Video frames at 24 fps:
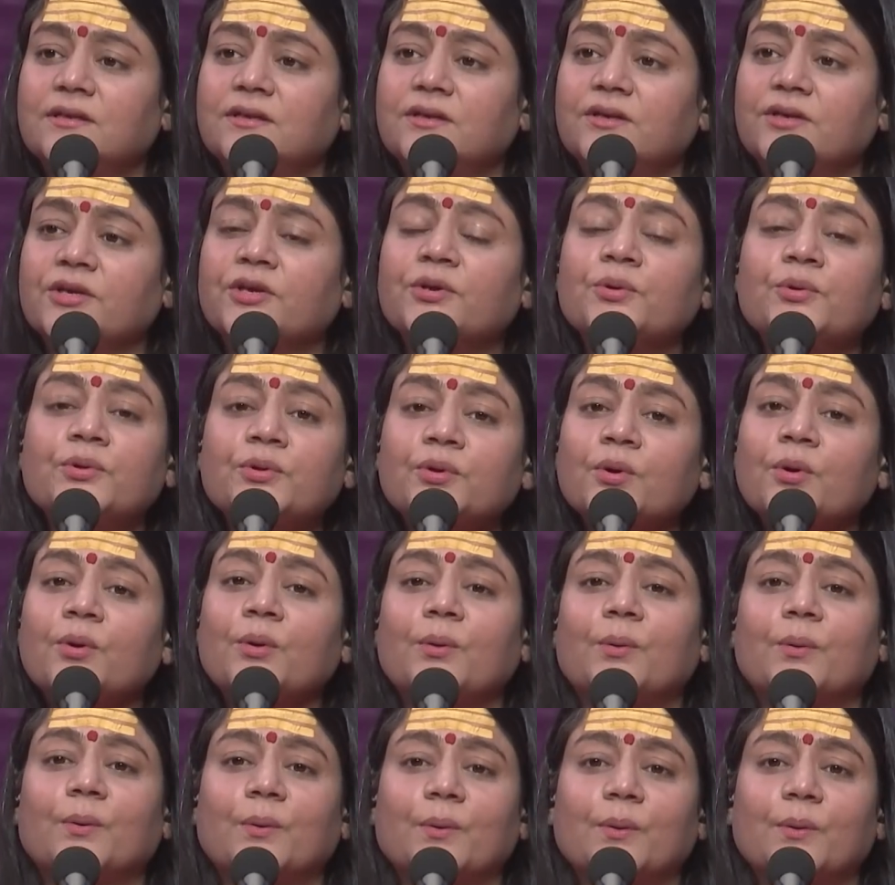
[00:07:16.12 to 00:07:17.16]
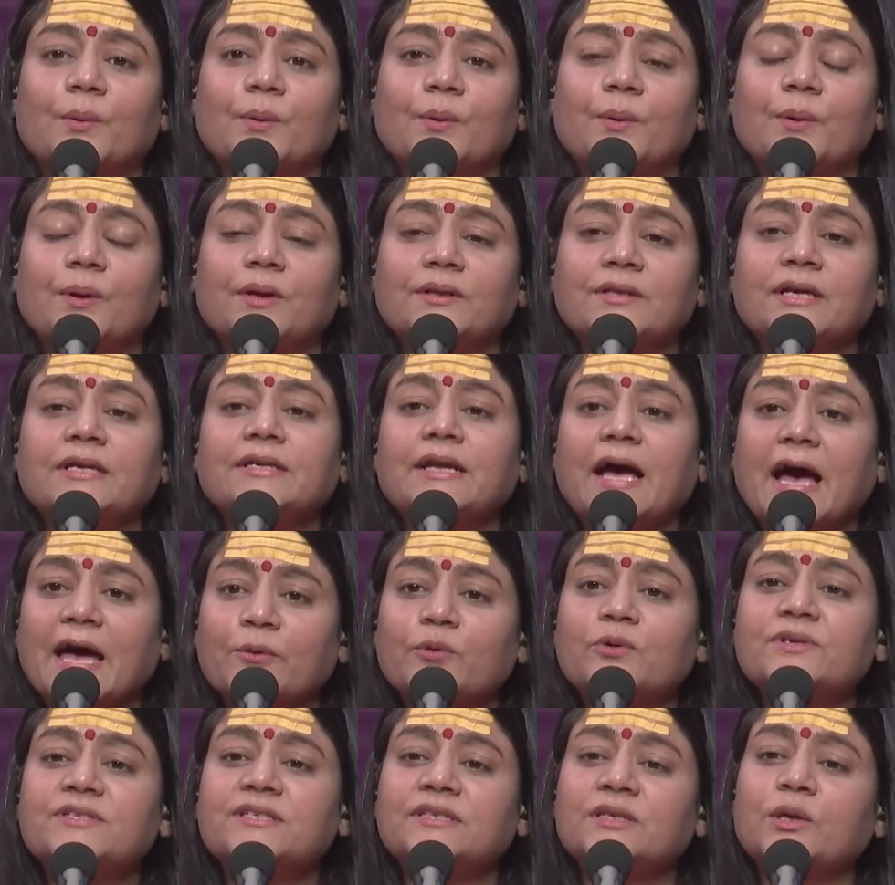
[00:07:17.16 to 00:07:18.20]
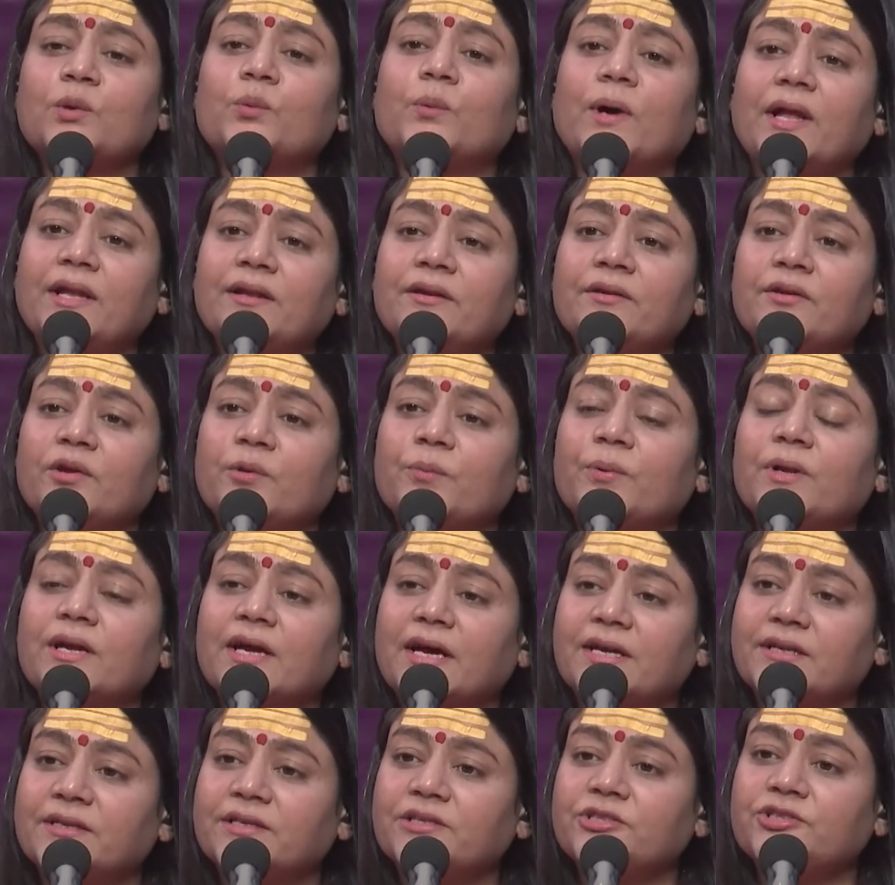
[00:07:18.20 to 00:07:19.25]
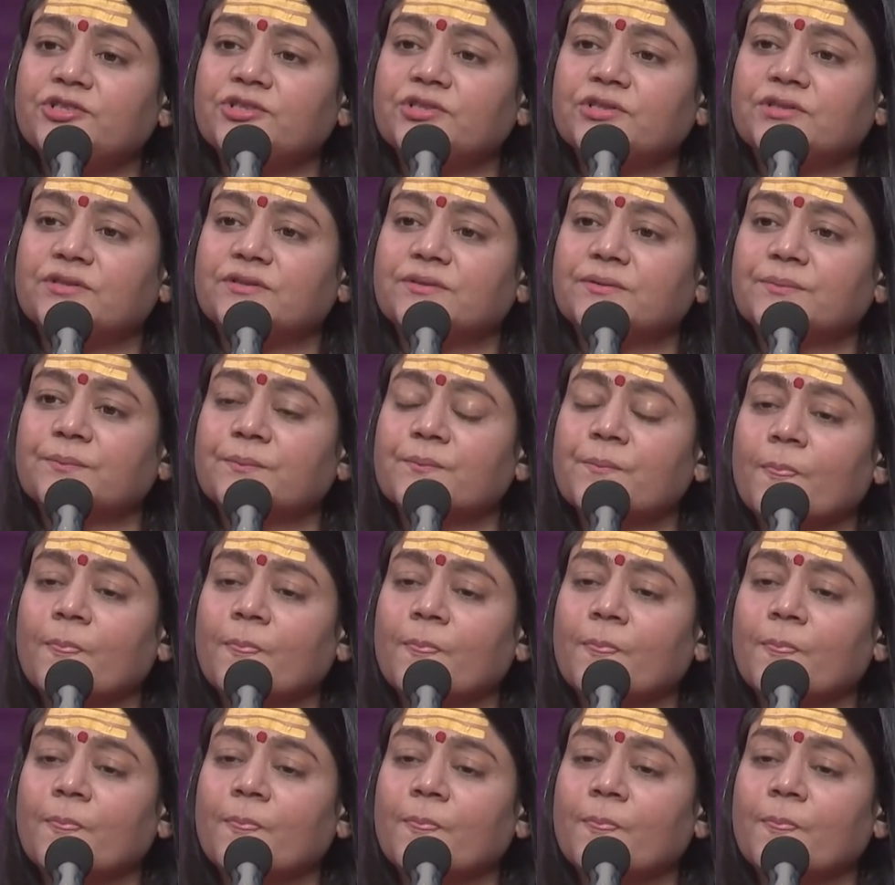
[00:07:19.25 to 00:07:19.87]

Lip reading: you know that I was in a vulnerable condition.